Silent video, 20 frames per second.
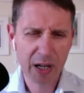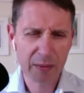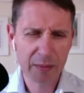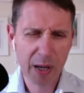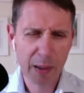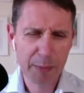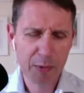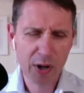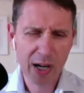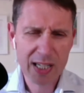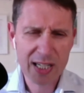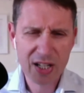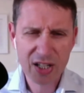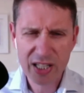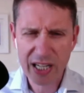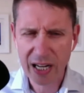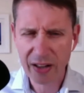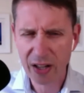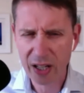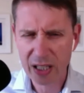might be right in
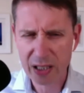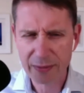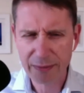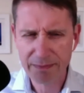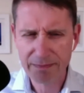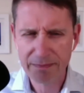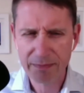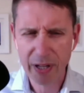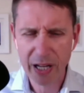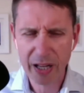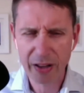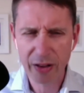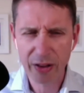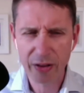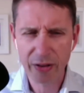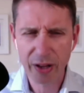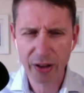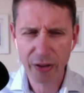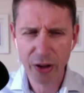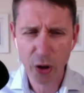saying that it's
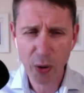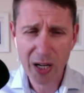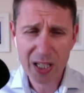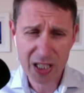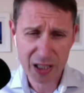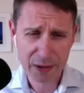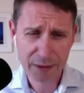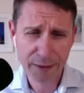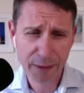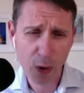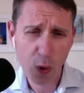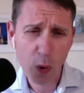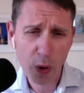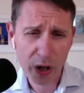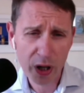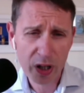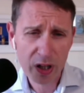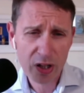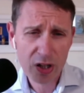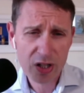in in the US it's four
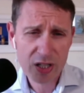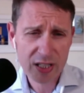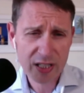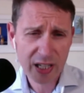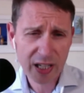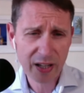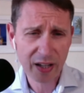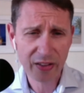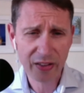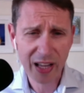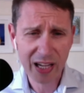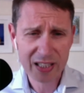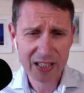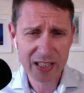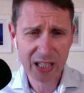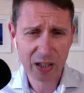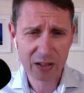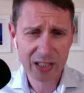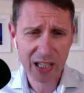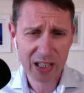years, is it? And
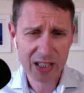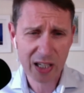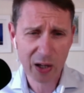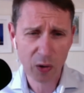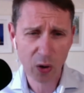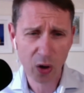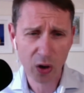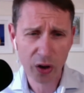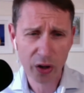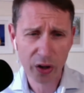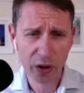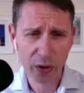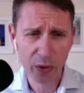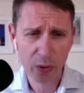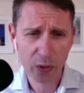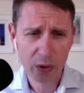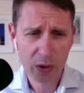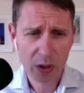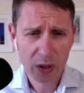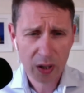that's that's how long
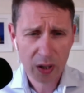you.